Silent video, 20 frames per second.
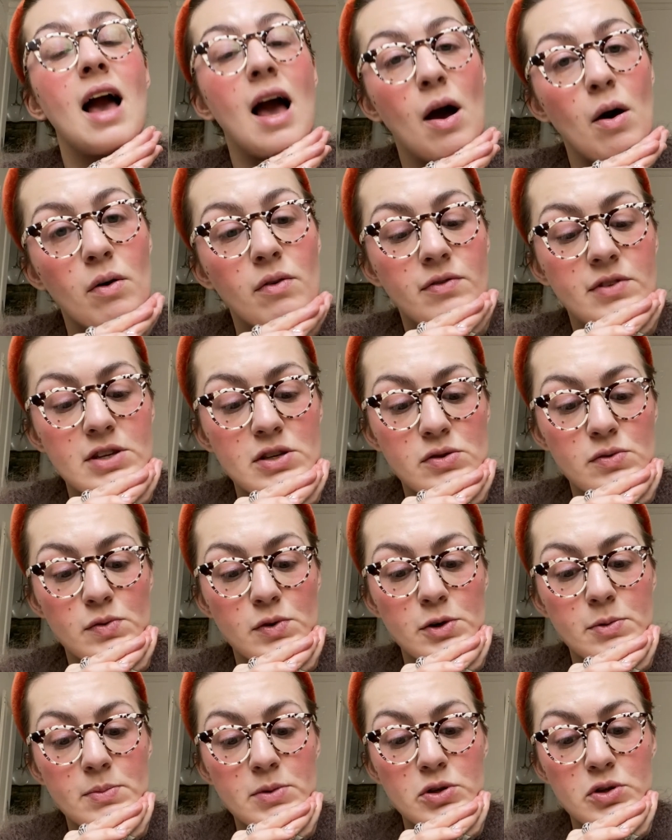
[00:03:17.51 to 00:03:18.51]
out of this
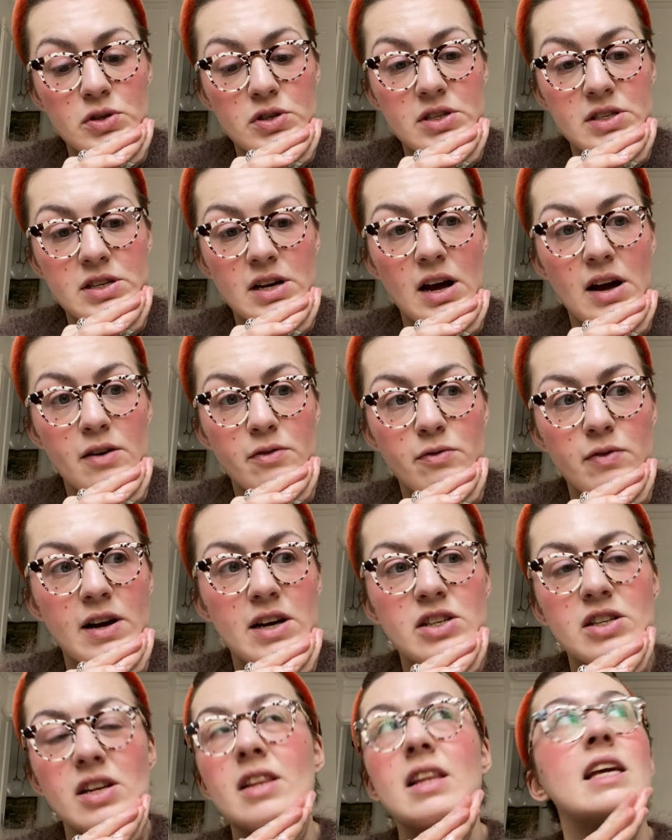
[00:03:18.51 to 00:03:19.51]
room and just start
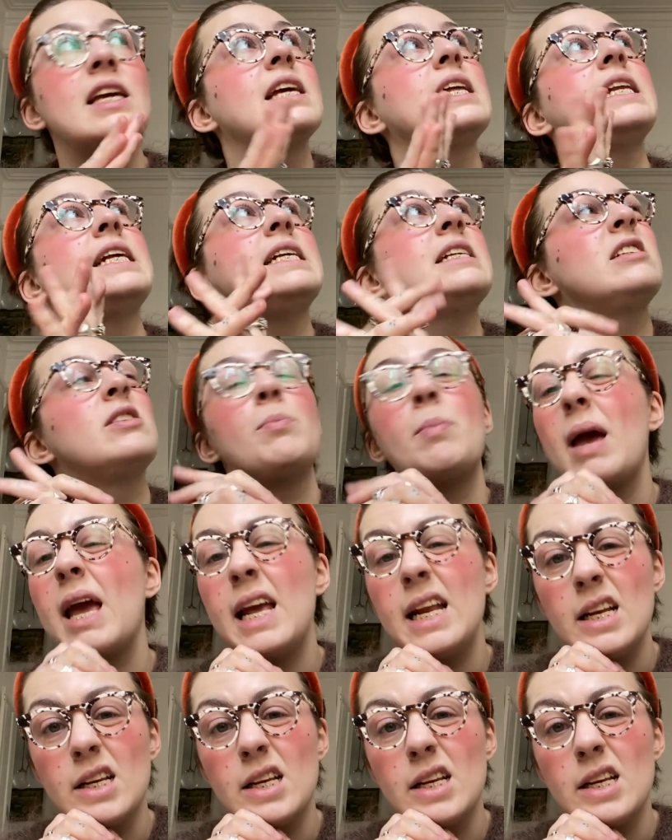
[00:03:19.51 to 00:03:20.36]
afresh. I think you need to paint.